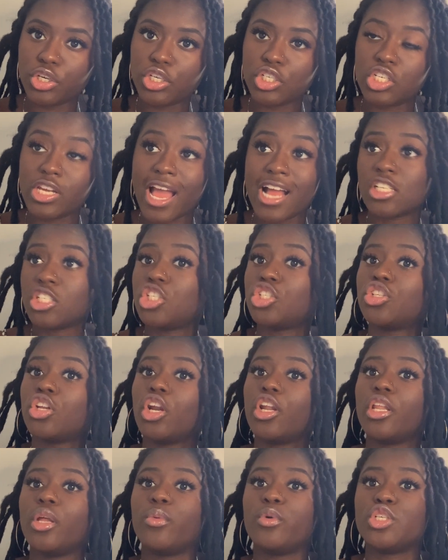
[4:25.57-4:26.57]
She actually
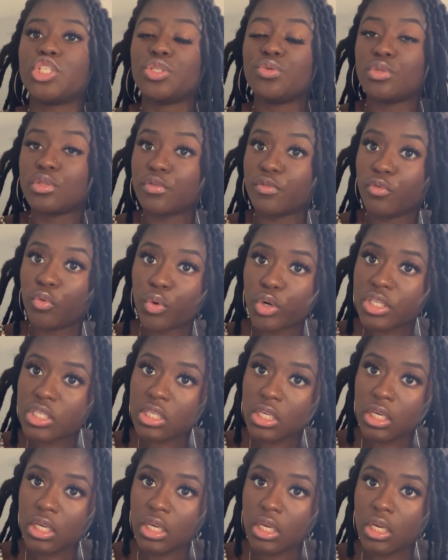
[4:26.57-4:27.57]
started in when she was
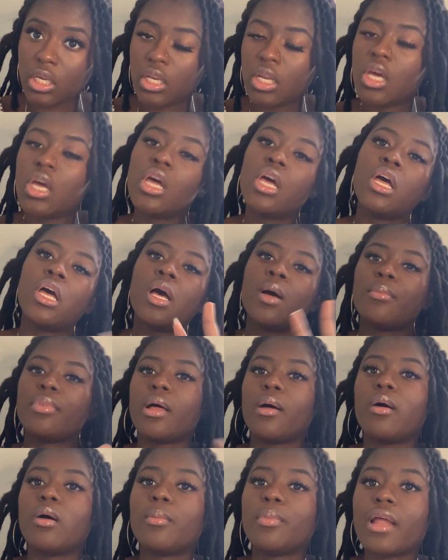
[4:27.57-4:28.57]
14,
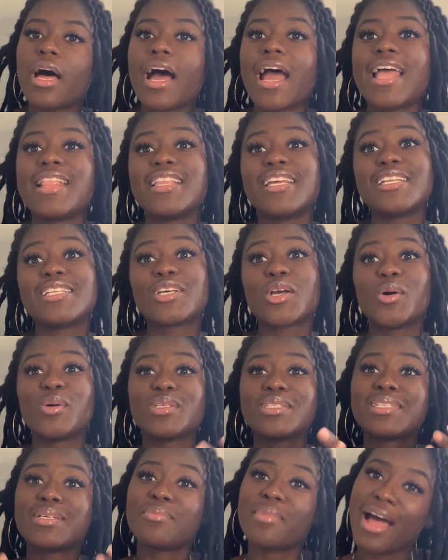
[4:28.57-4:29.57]
blah, blah, blah. And then it goes
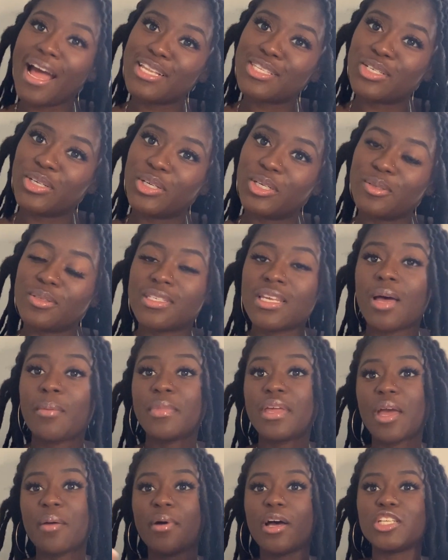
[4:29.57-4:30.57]
to my turn. Tell
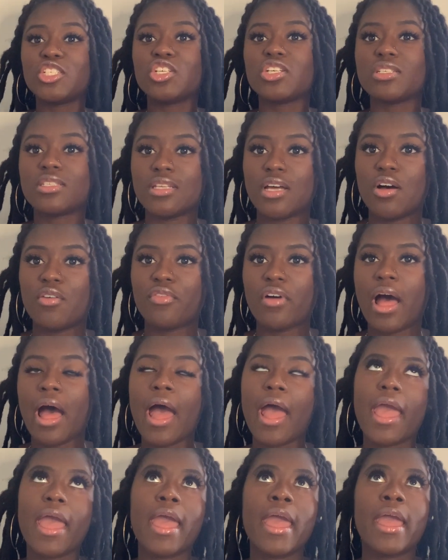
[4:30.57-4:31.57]
me about yourself.
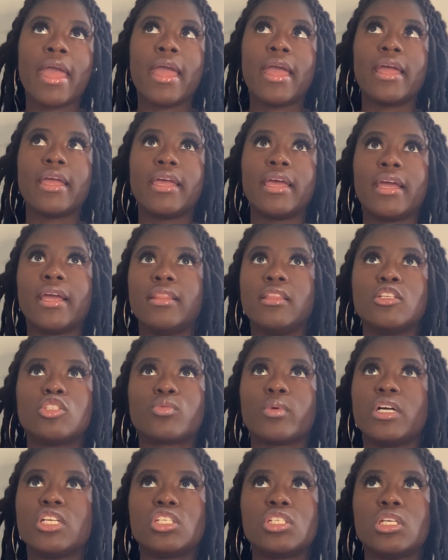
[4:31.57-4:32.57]
I hate getting this
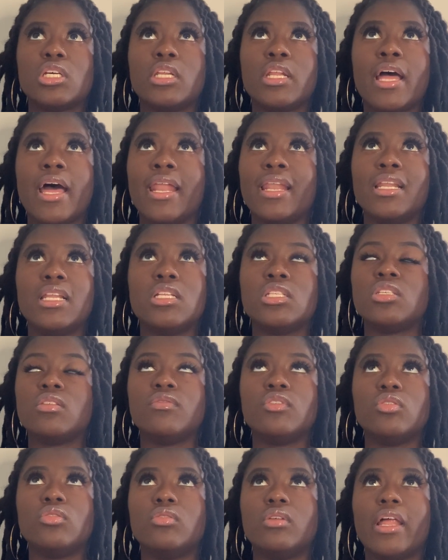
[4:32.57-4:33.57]
question at an
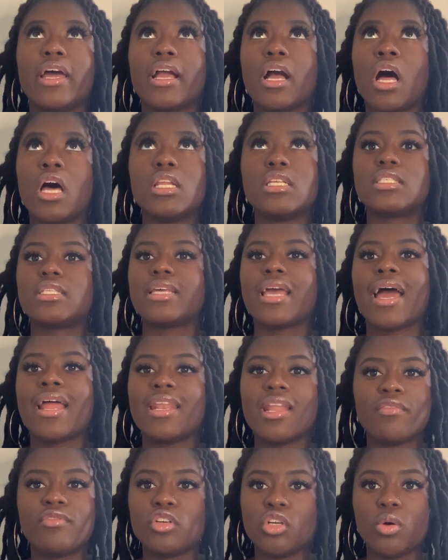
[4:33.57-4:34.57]
interview. Like, honestly, I
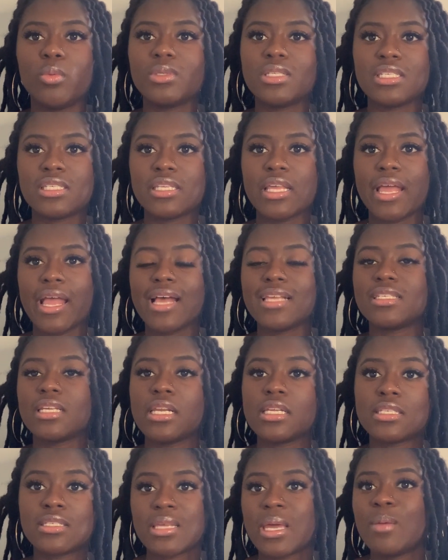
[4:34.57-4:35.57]
never know what to say. I say
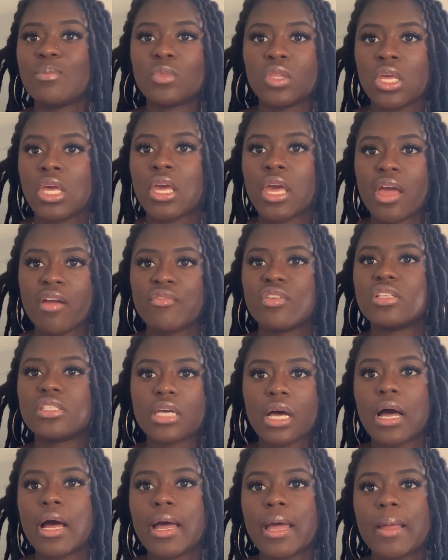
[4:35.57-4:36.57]
the same thing every
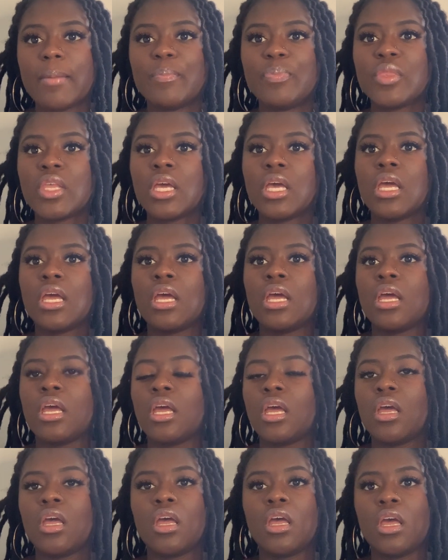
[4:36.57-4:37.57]
time.
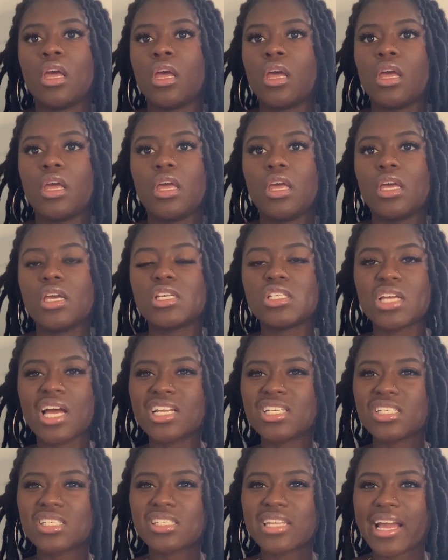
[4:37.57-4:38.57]

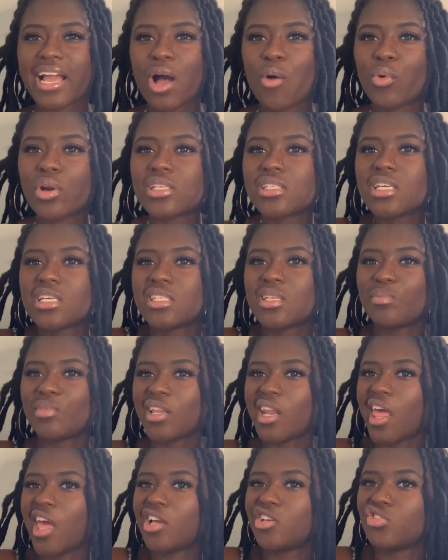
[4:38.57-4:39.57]
I want to say
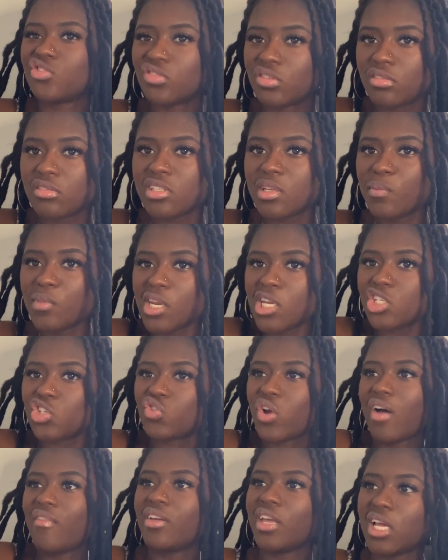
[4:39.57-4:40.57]
something extra, something
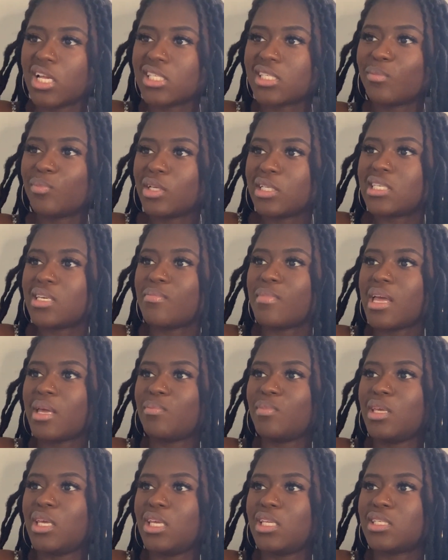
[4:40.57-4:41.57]
extravagant, something to make
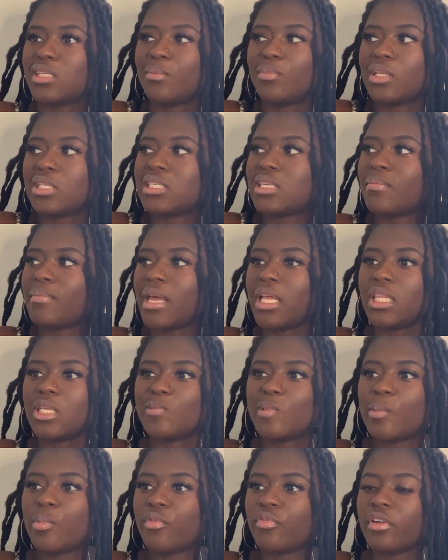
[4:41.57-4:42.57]
these
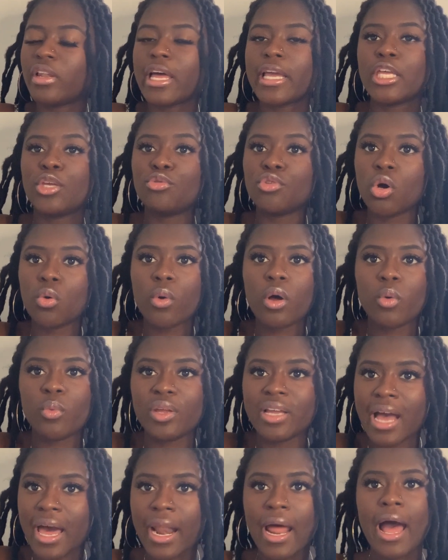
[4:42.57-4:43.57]
people feel like, you know what, we
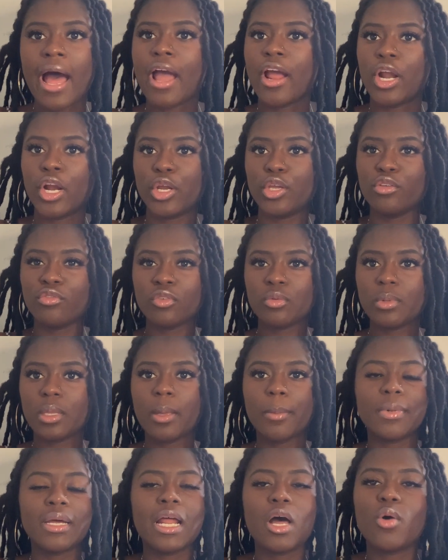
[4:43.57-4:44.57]
gotta hire her. You feel me?
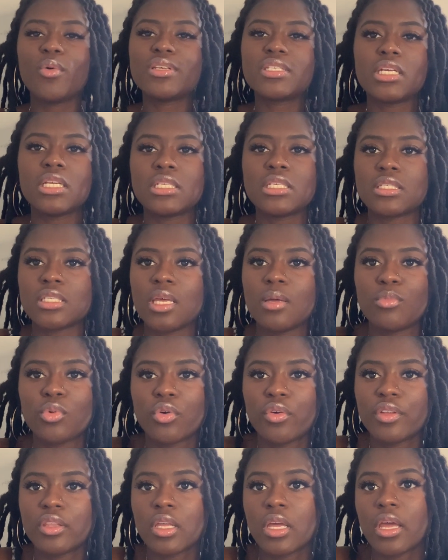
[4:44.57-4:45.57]
But I always say the same
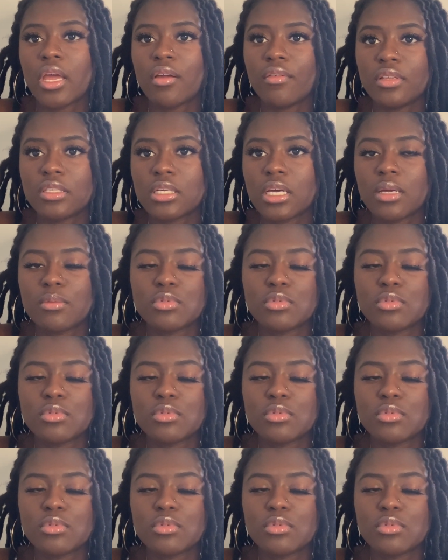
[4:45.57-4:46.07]
boring thing every time.